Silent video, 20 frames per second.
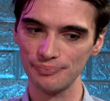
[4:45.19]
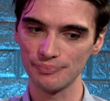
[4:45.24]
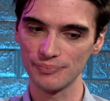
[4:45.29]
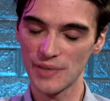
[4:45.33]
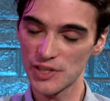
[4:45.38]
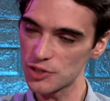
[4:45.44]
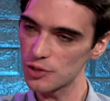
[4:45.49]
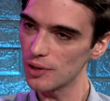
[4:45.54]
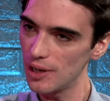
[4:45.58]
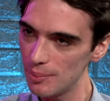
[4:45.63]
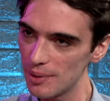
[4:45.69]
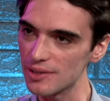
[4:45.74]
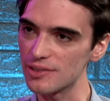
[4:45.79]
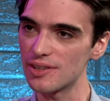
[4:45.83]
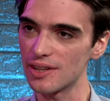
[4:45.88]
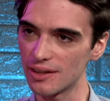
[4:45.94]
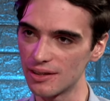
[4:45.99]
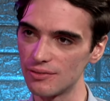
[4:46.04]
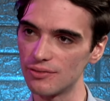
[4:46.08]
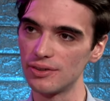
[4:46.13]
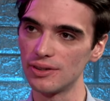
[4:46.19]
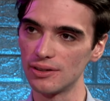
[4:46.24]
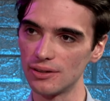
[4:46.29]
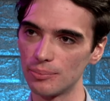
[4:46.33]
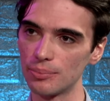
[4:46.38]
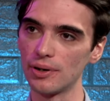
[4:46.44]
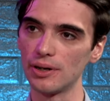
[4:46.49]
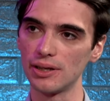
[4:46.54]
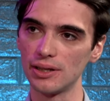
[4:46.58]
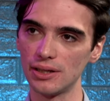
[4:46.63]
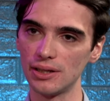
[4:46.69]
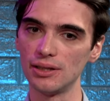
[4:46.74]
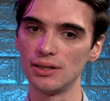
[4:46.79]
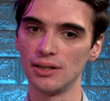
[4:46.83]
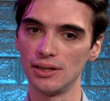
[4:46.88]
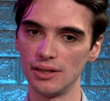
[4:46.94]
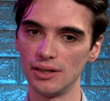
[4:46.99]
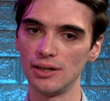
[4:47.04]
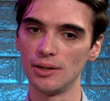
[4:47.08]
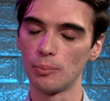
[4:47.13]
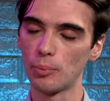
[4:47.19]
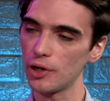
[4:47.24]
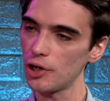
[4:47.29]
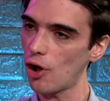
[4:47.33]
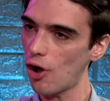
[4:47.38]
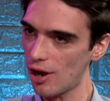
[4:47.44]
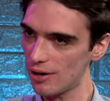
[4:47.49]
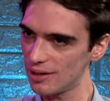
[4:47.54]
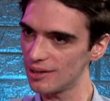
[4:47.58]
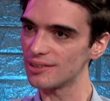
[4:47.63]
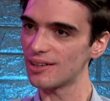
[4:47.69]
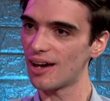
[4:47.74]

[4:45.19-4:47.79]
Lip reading: disagreements that can feel pretty hot at